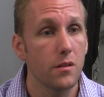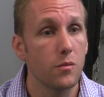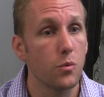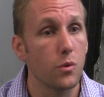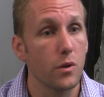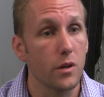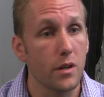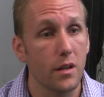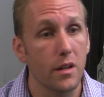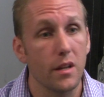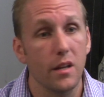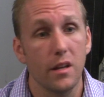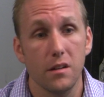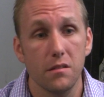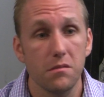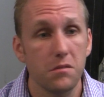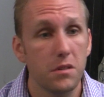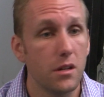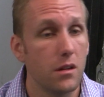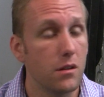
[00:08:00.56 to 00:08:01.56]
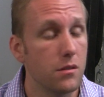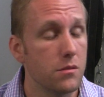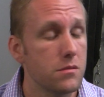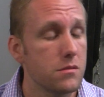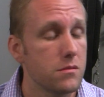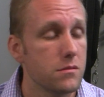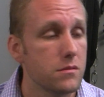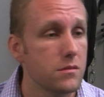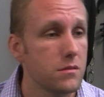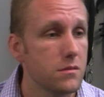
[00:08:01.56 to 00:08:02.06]
and working at
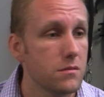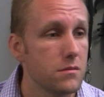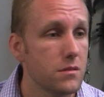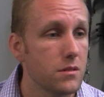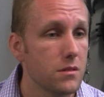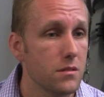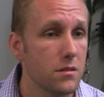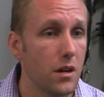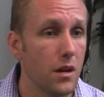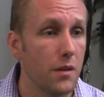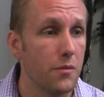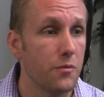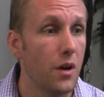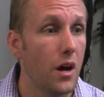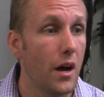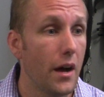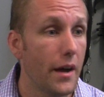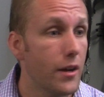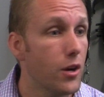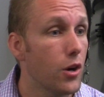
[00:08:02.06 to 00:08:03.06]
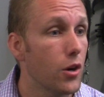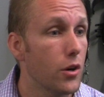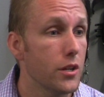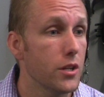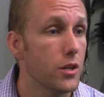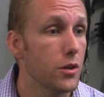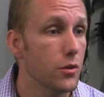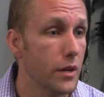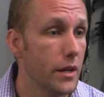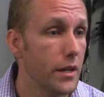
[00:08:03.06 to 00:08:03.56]
a high
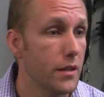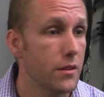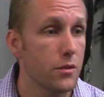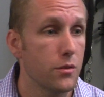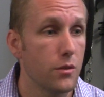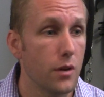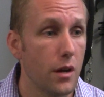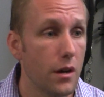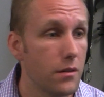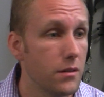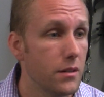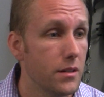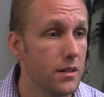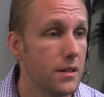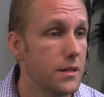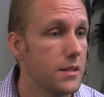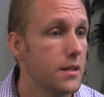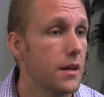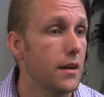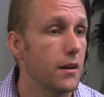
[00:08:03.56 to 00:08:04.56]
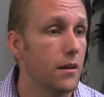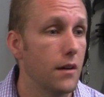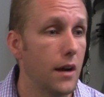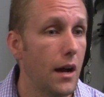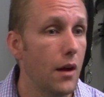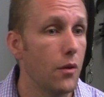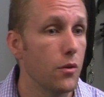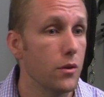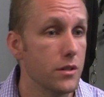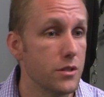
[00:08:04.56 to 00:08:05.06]
cardio rate throughout an entire
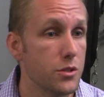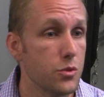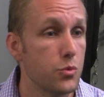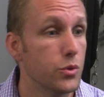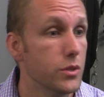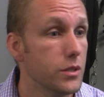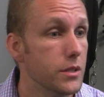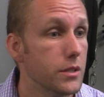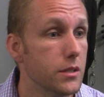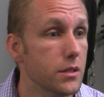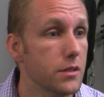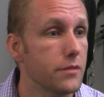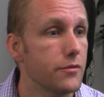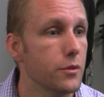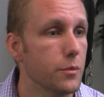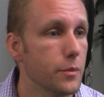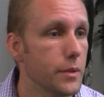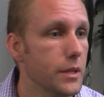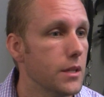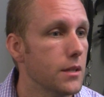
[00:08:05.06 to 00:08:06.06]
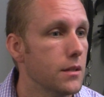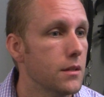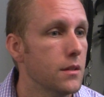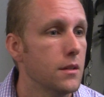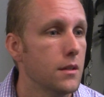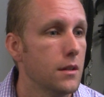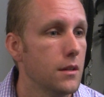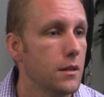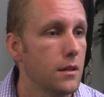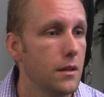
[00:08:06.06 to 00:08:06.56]
hour is really good for me.
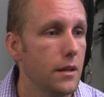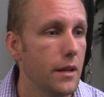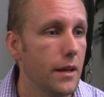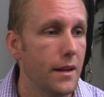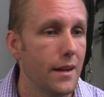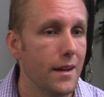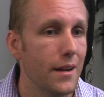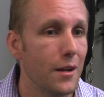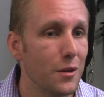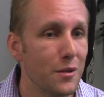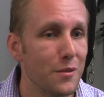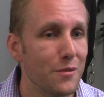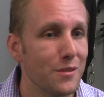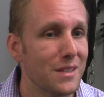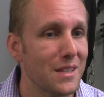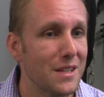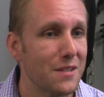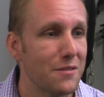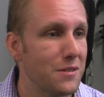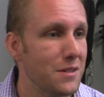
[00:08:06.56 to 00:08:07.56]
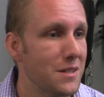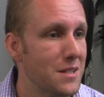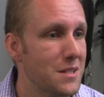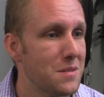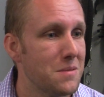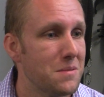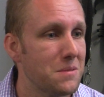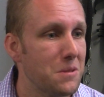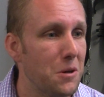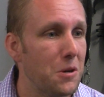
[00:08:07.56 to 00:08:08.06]
And I don't even think of it as
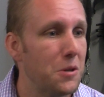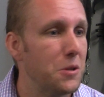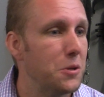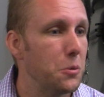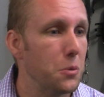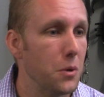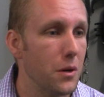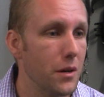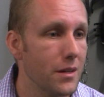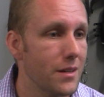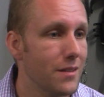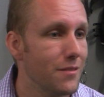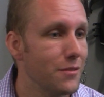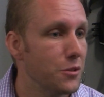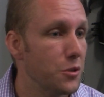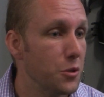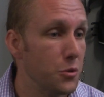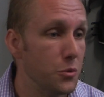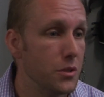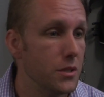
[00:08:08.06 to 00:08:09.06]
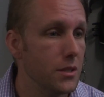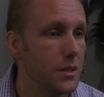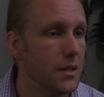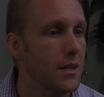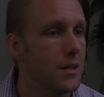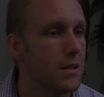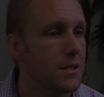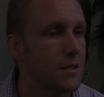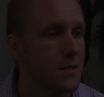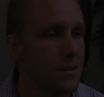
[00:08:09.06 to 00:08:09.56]
cardio work, even though it really
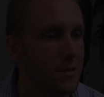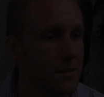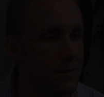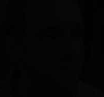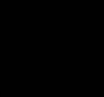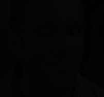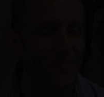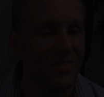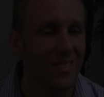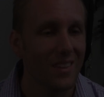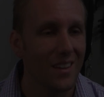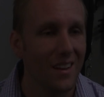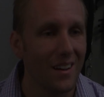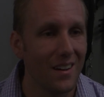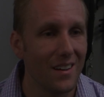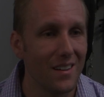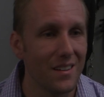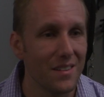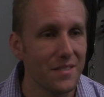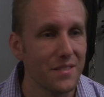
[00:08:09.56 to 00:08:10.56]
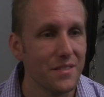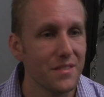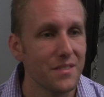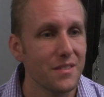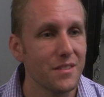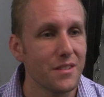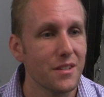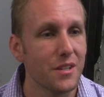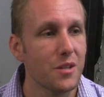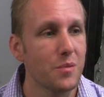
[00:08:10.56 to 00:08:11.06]
is.
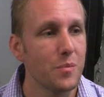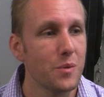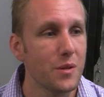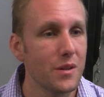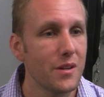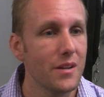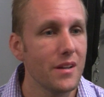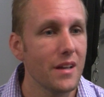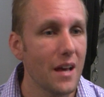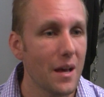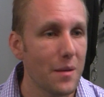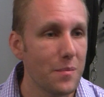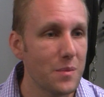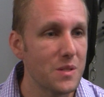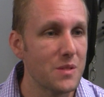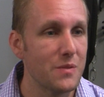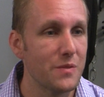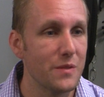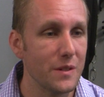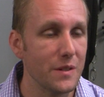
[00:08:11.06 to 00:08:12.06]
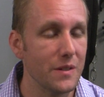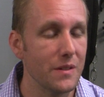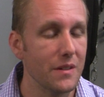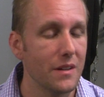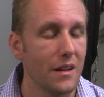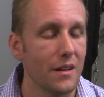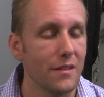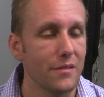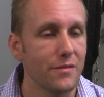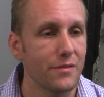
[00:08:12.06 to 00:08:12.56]
The community atmosphere
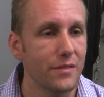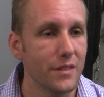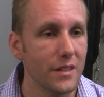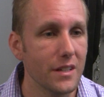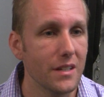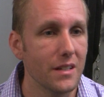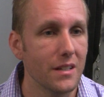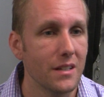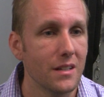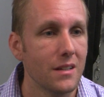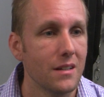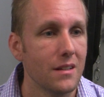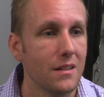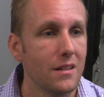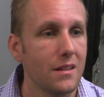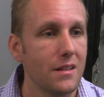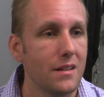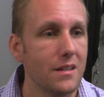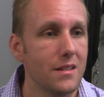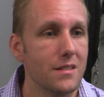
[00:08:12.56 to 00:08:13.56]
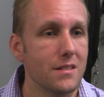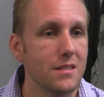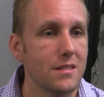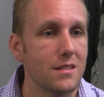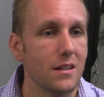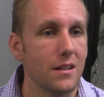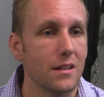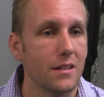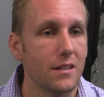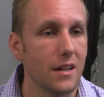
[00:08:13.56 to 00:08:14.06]
at FIT is
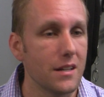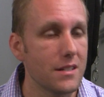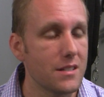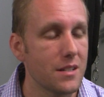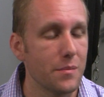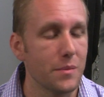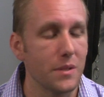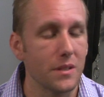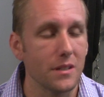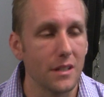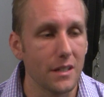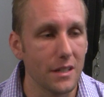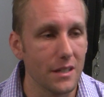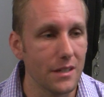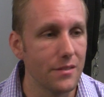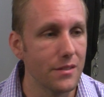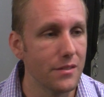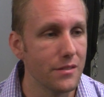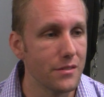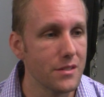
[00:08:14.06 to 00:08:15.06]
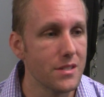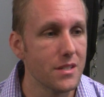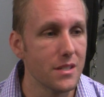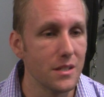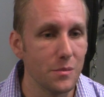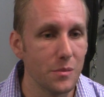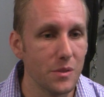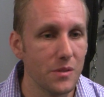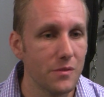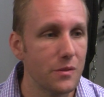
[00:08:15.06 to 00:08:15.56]
not something like I've ever
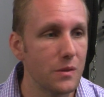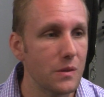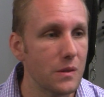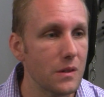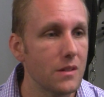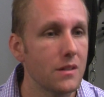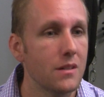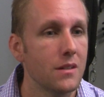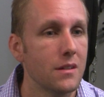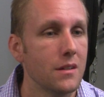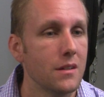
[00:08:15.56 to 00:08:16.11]
seen before.